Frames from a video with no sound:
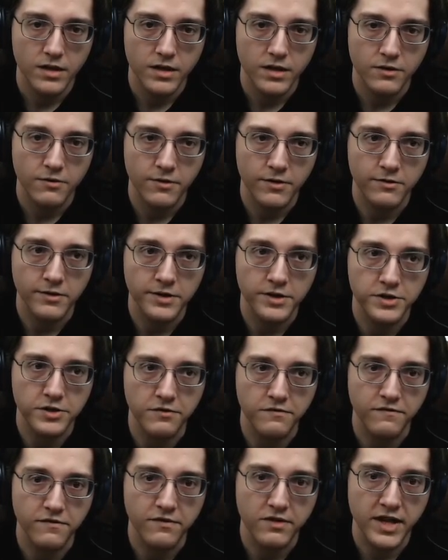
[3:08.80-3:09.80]
You're going
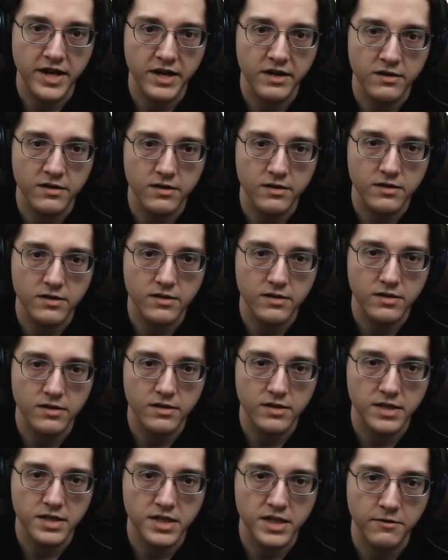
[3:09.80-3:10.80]
to flail
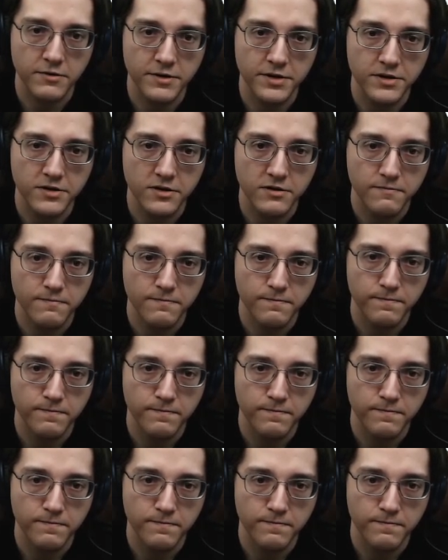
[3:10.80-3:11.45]
the cereal